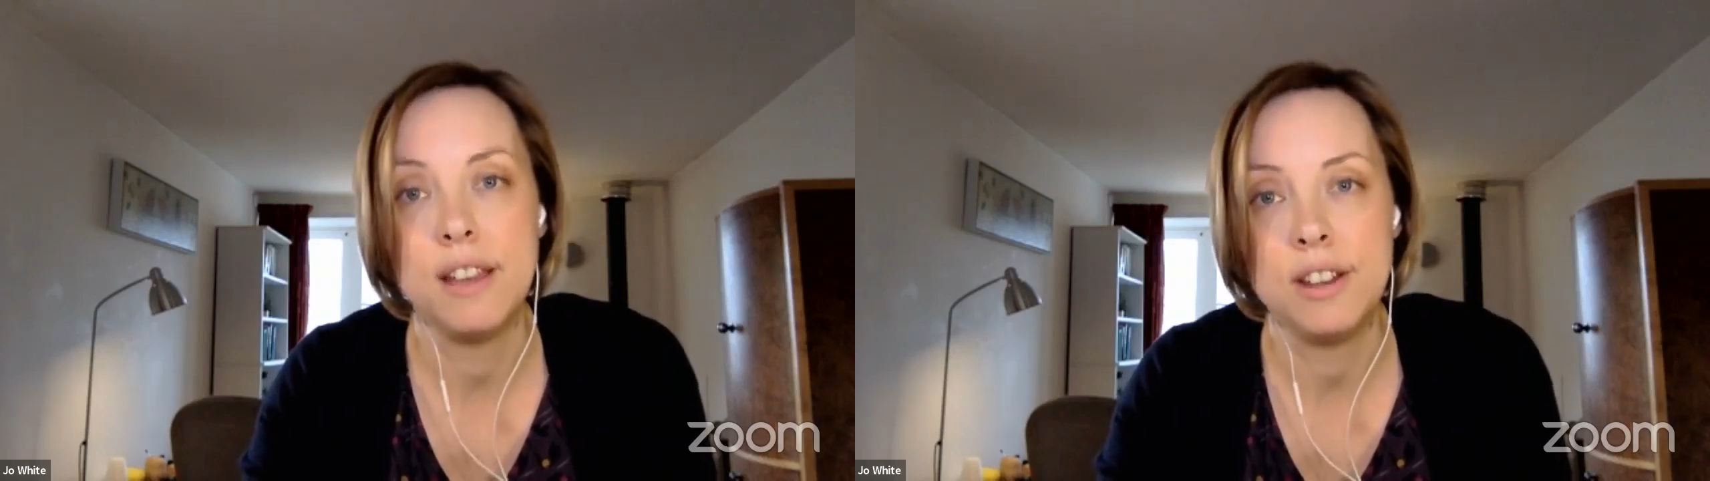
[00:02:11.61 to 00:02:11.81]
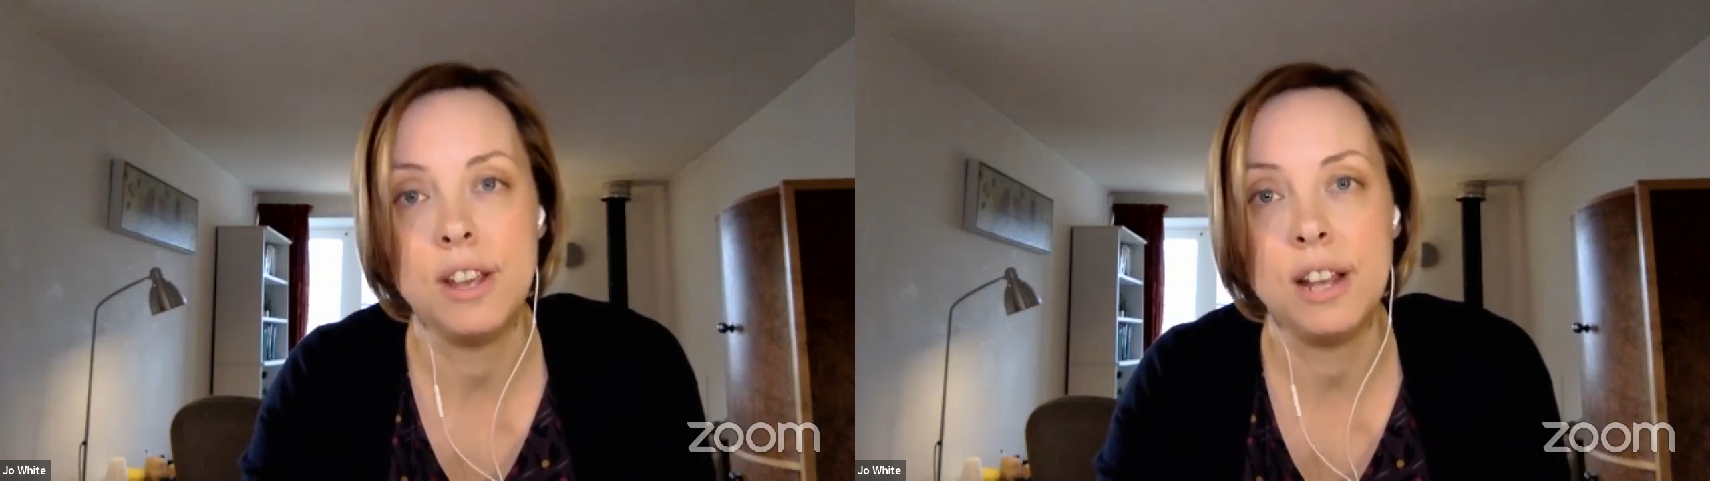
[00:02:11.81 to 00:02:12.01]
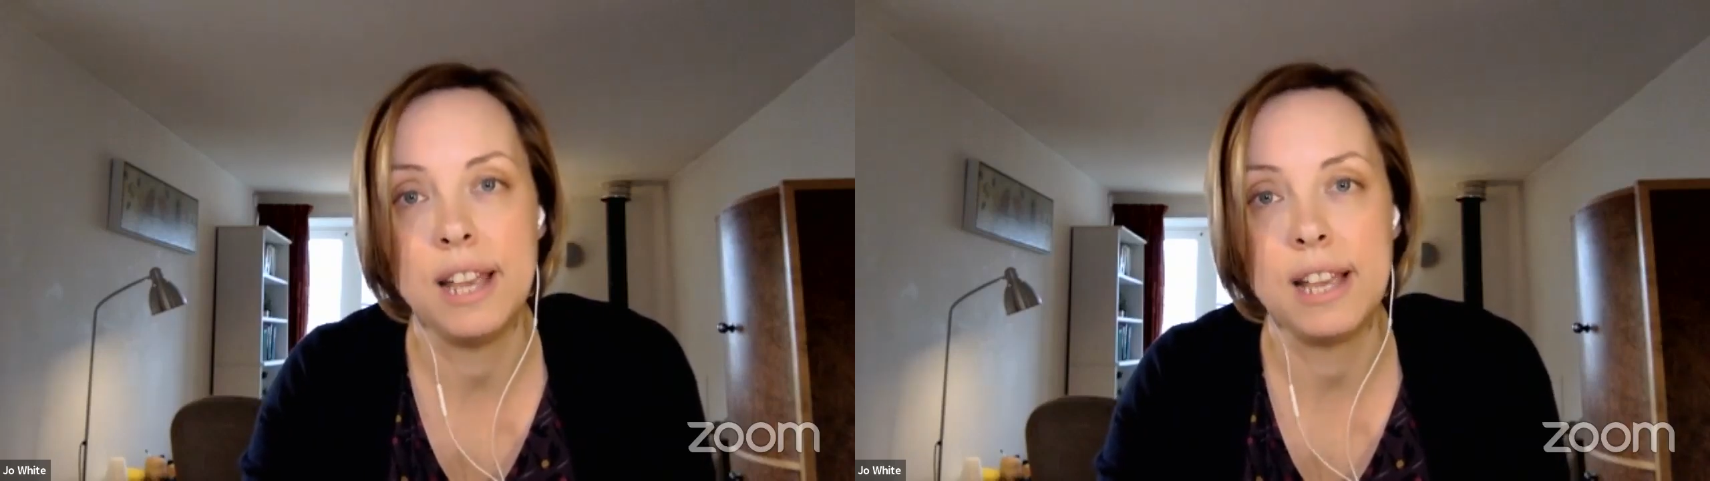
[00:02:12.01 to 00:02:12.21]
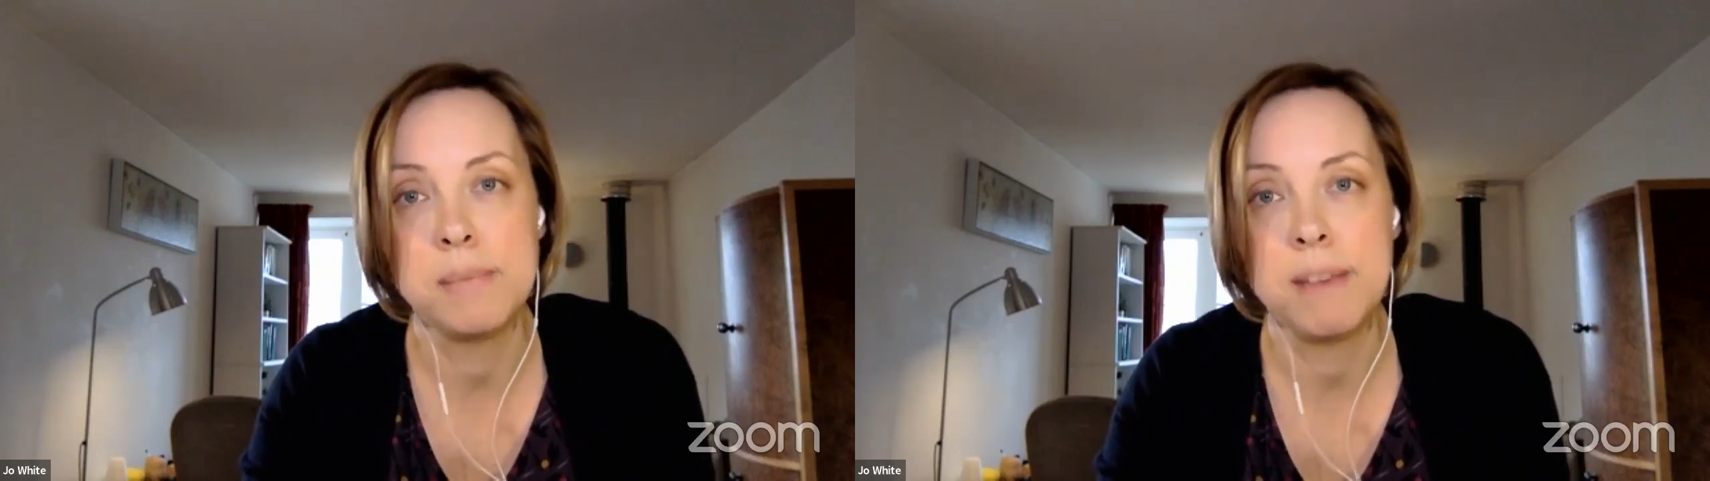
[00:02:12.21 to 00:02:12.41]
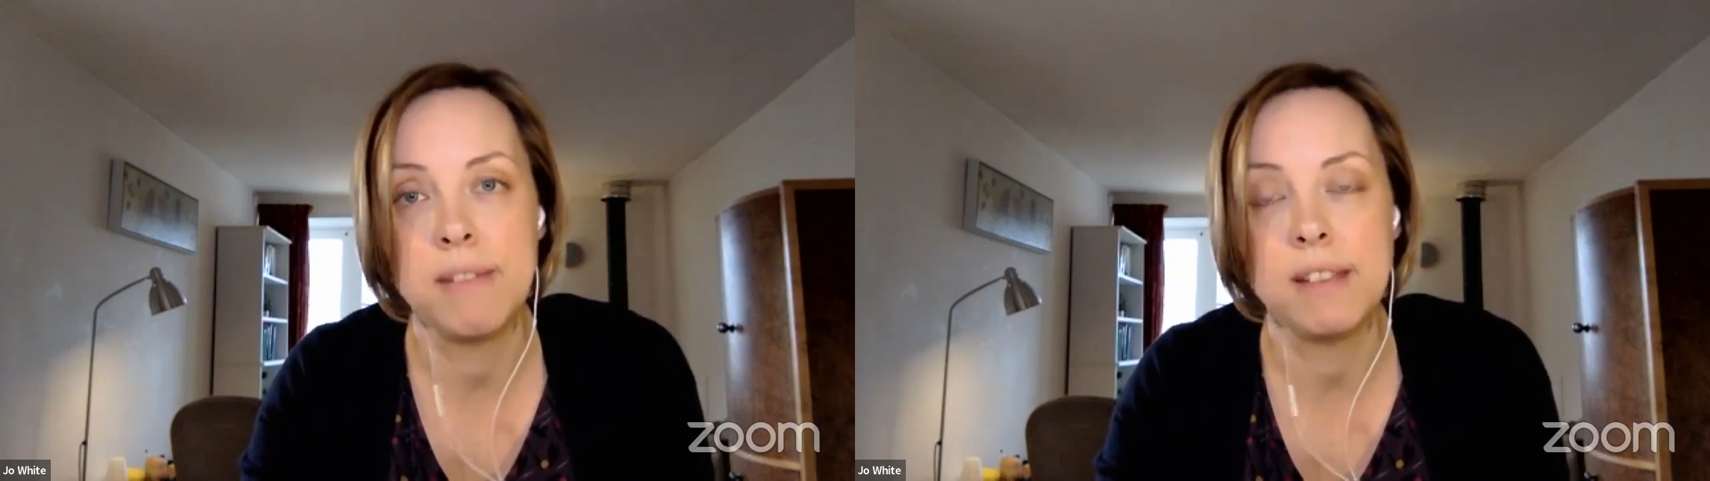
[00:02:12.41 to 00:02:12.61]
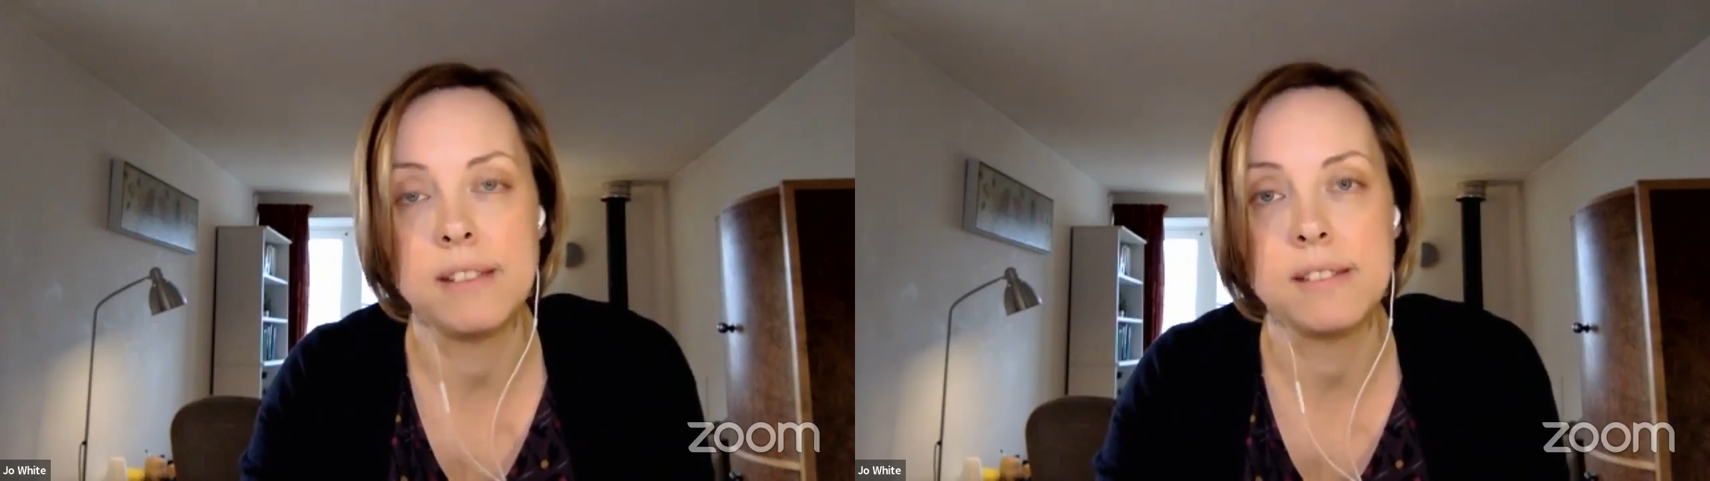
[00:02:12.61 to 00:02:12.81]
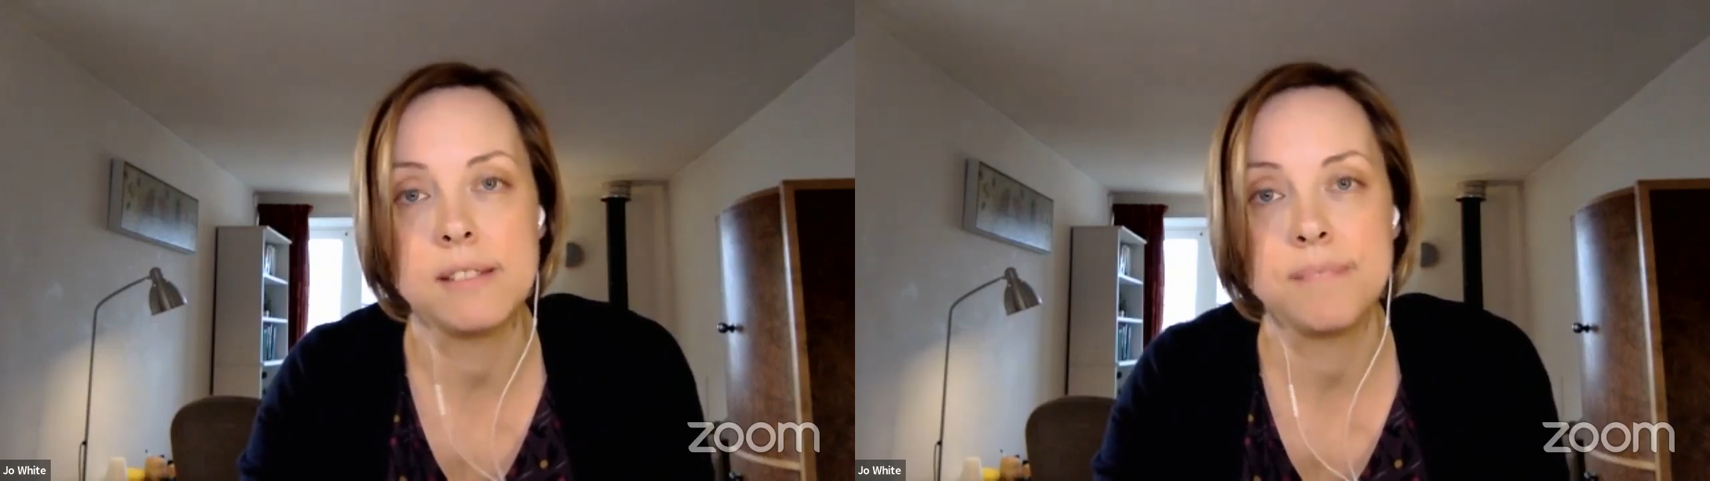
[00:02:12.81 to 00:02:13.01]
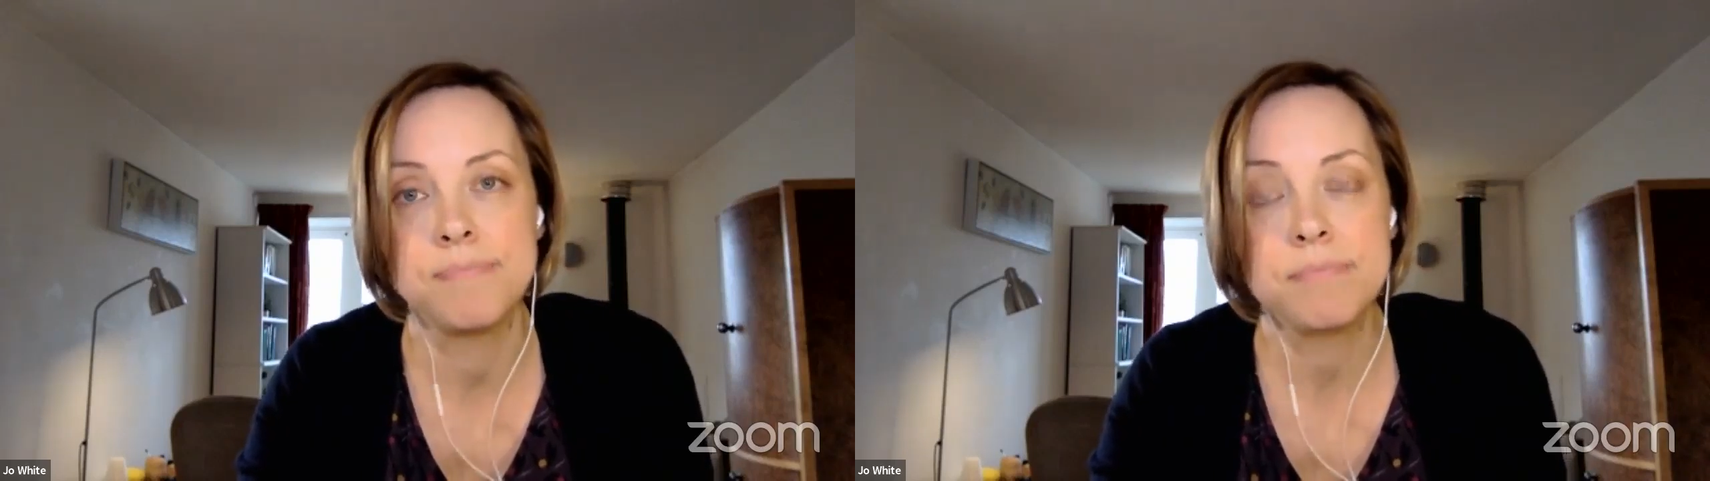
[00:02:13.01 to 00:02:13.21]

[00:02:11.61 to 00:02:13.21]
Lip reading: an early experience.